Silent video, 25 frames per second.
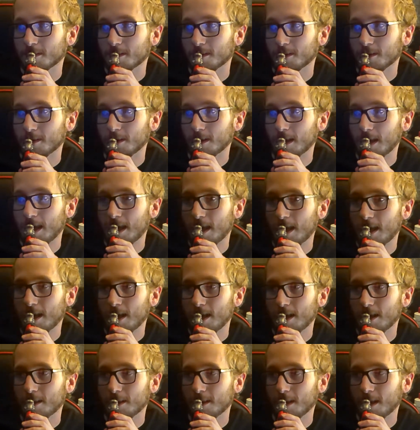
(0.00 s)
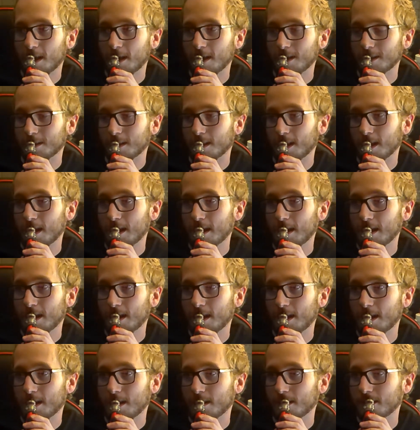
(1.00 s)
Late
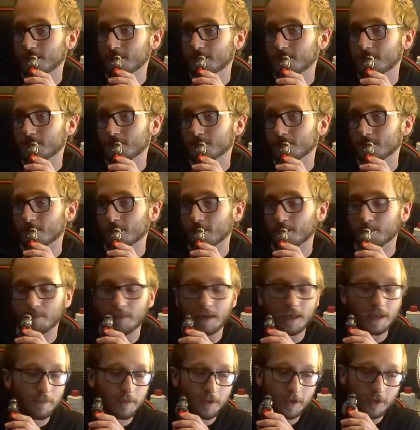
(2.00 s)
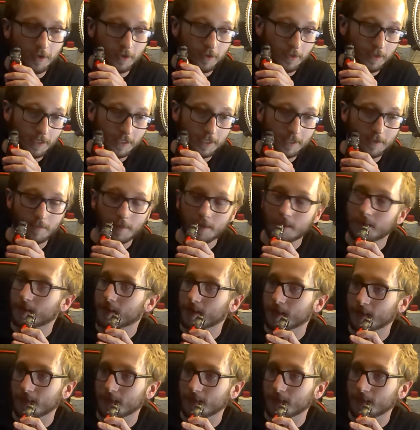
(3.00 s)
80s. Maybe early to mid 90s.